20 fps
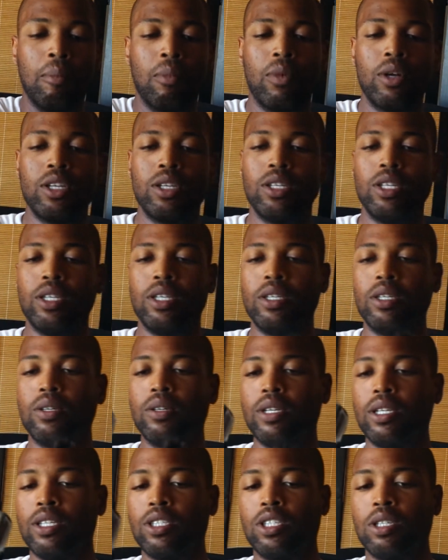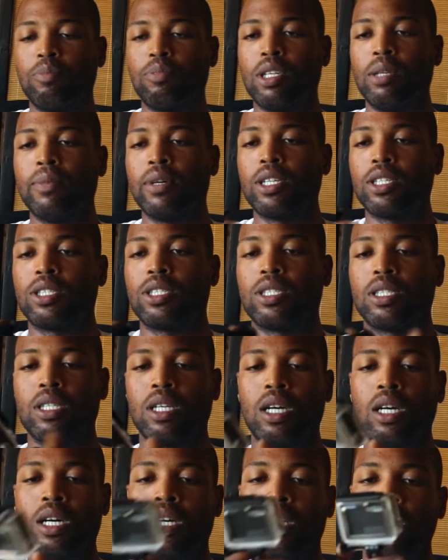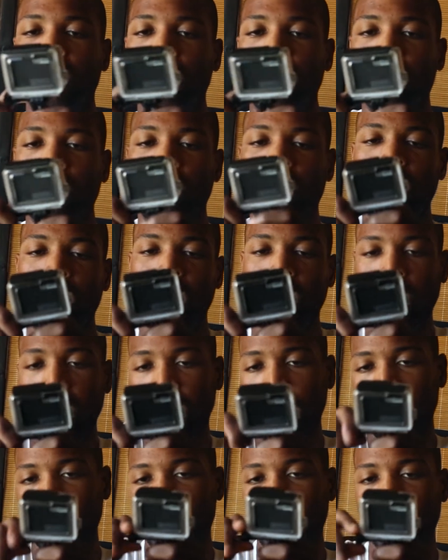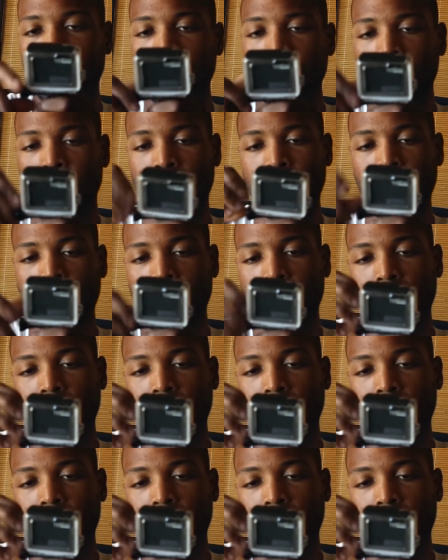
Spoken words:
What you do is you pretty much undo the